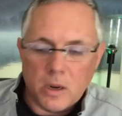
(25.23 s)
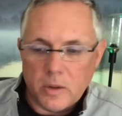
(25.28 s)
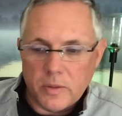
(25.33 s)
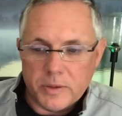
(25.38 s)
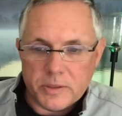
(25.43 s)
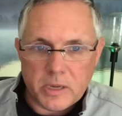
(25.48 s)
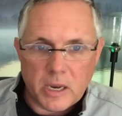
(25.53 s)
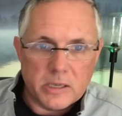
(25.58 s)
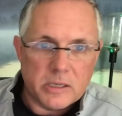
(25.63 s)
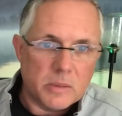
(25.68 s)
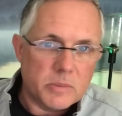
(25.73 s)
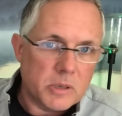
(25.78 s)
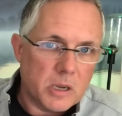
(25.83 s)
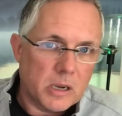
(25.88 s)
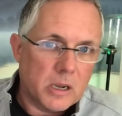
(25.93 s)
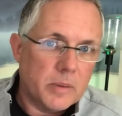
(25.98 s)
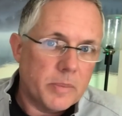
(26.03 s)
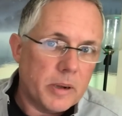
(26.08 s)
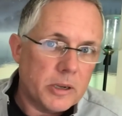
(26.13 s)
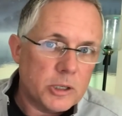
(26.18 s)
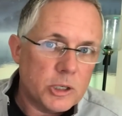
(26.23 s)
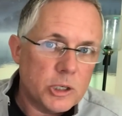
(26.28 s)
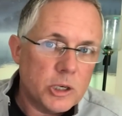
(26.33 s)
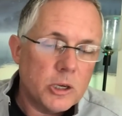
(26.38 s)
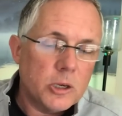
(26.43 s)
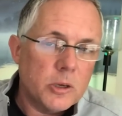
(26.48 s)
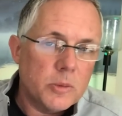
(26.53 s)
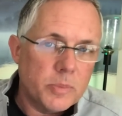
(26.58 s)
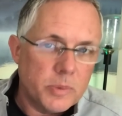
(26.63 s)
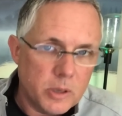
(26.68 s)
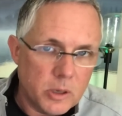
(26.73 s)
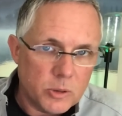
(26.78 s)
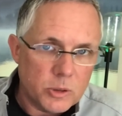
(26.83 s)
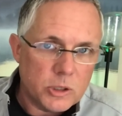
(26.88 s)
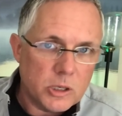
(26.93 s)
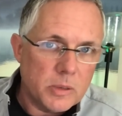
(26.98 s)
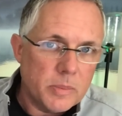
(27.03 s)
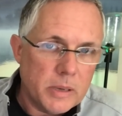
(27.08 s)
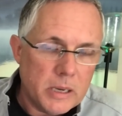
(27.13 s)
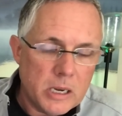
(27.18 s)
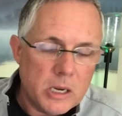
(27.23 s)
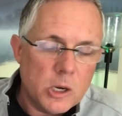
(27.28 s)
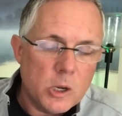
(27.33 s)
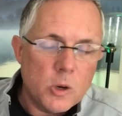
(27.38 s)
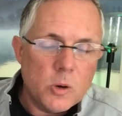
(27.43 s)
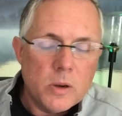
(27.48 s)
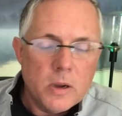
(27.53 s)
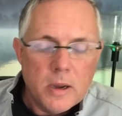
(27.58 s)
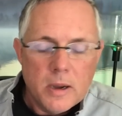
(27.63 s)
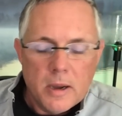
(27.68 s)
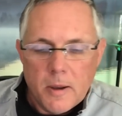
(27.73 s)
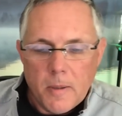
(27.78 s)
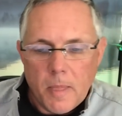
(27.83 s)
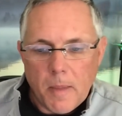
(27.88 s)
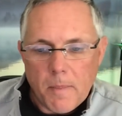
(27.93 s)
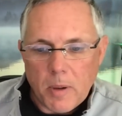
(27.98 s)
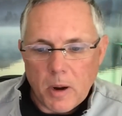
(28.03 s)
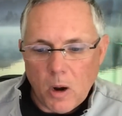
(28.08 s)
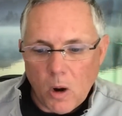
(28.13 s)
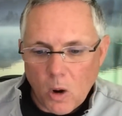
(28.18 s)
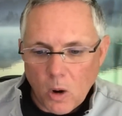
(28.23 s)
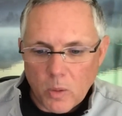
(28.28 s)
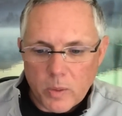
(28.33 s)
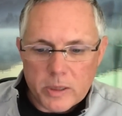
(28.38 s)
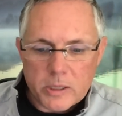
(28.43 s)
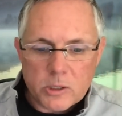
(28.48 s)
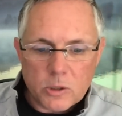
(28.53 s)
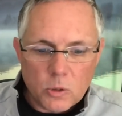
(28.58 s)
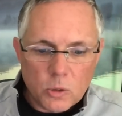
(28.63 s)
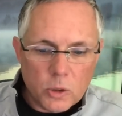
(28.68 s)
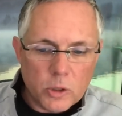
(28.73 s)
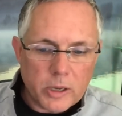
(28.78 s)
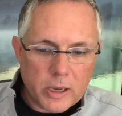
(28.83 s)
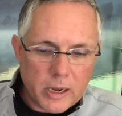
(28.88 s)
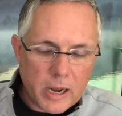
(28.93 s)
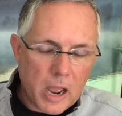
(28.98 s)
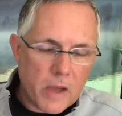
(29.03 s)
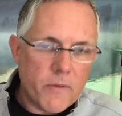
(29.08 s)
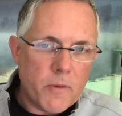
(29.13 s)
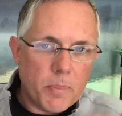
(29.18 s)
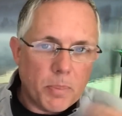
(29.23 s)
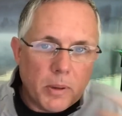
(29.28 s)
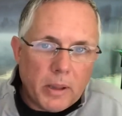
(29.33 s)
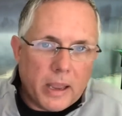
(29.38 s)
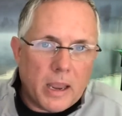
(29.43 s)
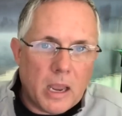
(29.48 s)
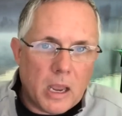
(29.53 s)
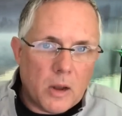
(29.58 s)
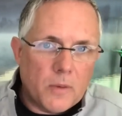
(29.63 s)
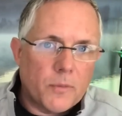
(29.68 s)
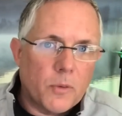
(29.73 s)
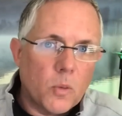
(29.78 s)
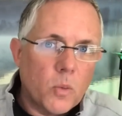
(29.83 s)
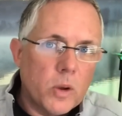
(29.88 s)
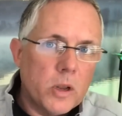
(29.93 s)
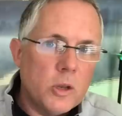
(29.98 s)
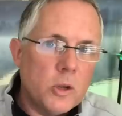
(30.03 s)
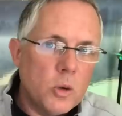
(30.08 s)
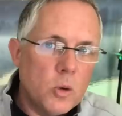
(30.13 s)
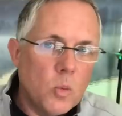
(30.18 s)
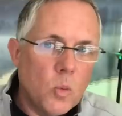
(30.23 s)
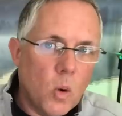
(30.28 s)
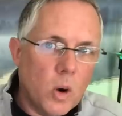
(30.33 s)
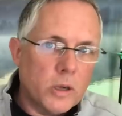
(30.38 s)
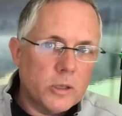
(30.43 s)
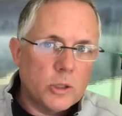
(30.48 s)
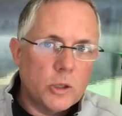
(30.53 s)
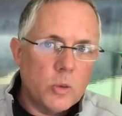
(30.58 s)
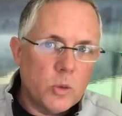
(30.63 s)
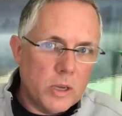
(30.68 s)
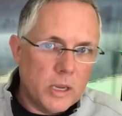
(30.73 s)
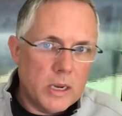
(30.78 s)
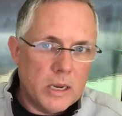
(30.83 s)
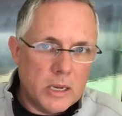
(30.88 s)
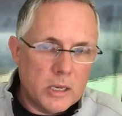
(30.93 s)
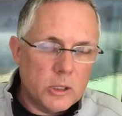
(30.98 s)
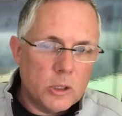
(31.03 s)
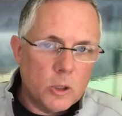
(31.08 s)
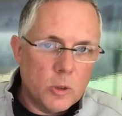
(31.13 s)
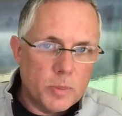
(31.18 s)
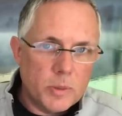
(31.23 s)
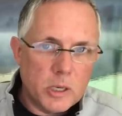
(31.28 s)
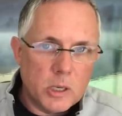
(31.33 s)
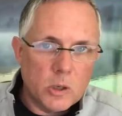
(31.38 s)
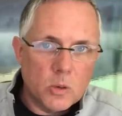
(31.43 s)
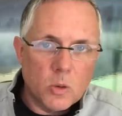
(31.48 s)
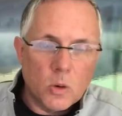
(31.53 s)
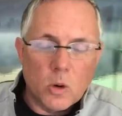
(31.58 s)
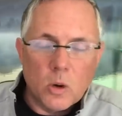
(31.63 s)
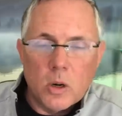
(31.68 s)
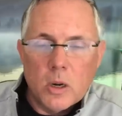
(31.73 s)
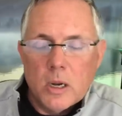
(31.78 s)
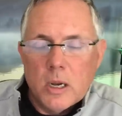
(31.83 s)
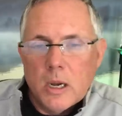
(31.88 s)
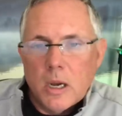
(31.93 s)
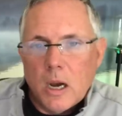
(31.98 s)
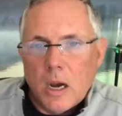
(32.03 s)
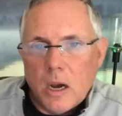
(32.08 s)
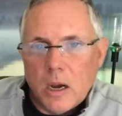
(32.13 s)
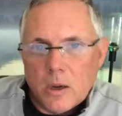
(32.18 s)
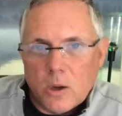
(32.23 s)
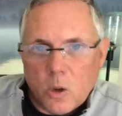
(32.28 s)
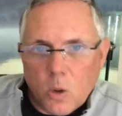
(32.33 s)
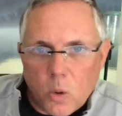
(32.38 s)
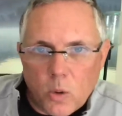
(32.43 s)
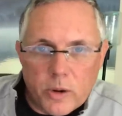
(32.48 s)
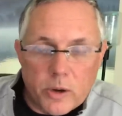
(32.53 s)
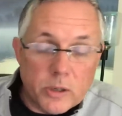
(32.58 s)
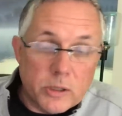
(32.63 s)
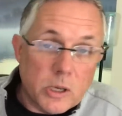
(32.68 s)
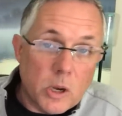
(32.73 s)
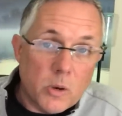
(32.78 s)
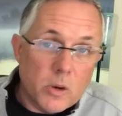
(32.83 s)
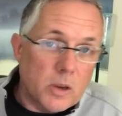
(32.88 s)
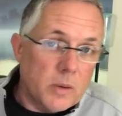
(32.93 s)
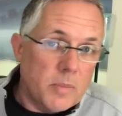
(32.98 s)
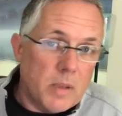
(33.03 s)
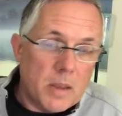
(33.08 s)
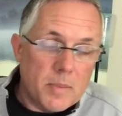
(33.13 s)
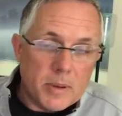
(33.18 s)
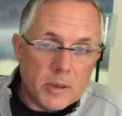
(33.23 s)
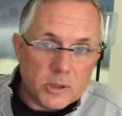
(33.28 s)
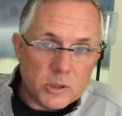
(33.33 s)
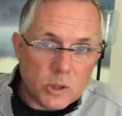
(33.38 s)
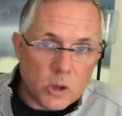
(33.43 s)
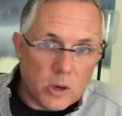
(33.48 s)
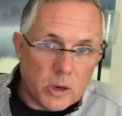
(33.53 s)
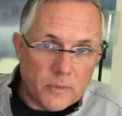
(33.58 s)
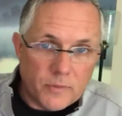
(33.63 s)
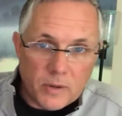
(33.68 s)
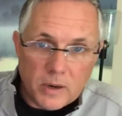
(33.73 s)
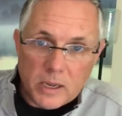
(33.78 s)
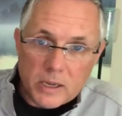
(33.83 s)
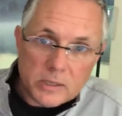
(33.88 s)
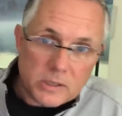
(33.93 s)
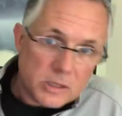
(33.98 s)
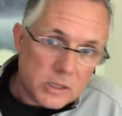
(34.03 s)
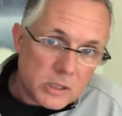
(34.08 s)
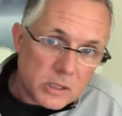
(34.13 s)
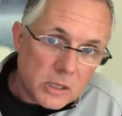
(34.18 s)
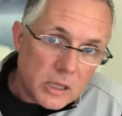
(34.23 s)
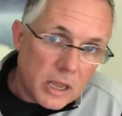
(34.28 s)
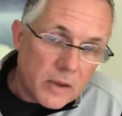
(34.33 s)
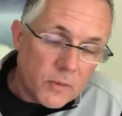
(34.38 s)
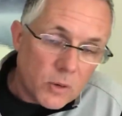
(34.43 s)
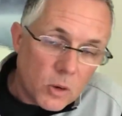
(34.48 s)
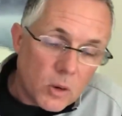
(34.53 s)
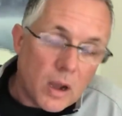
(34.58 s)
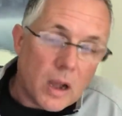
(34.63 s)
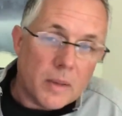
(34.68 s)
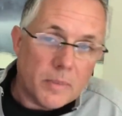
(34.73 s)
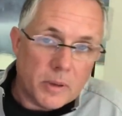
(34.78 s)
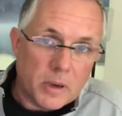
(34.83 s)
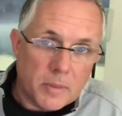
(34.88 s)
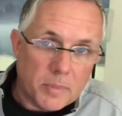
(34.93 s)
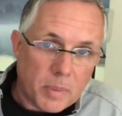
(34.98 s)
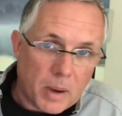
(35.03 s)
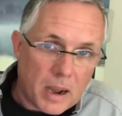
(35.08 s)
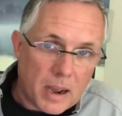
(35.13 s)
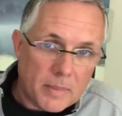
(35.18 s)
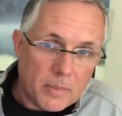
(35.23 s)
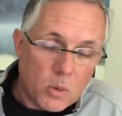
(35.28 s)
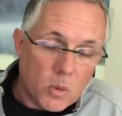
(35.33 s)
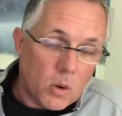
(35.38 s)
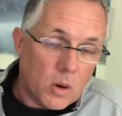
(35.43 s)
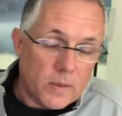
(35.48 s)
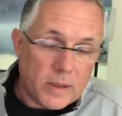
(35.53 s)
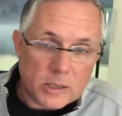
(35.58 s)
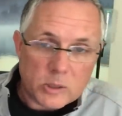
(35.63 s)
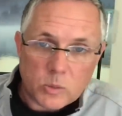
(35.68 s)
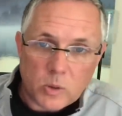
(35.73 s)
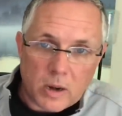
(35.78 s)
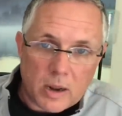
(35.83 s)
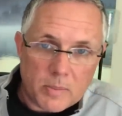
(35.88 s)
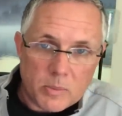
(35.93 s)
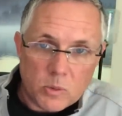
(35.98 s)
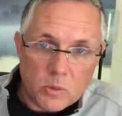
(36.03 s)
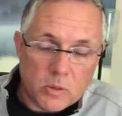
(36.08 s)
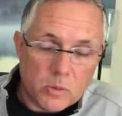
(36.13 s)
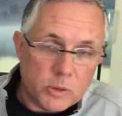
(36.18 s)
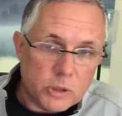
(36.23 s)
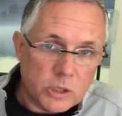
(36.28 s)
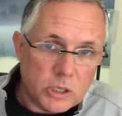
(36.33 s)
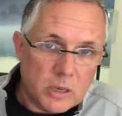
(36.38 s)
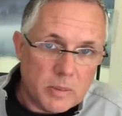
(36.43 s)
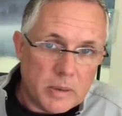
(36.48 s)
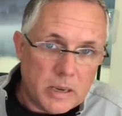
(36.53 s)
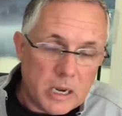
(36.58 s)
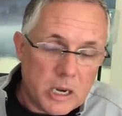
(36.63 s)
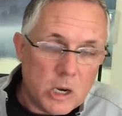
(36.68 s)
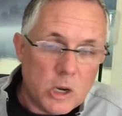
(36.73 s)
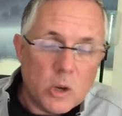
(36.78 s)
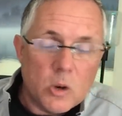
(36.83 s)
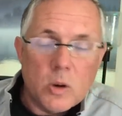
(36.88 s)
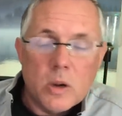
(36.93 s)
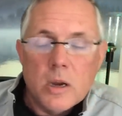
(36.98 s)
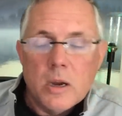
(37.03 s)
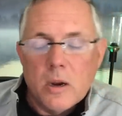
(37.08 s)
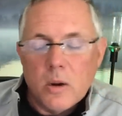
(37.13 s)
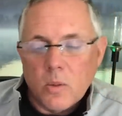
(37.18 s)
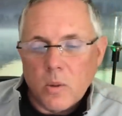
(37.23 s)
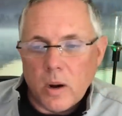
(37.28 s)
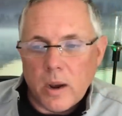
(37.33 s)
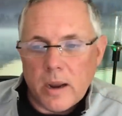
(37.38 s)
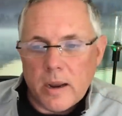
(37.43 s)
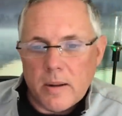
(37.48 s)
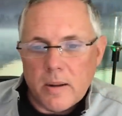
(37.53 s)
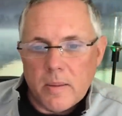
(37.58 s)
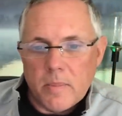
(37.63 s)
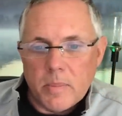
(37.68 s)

In this case, I'm talking about SHIB, you know, Shiba Inu but always look and have a plan for when you want to get into a particular uh, coin or token. Maybe a certain if it hits this level, I'm going to buy more. That's what I'm doing with Shiba Inu, right?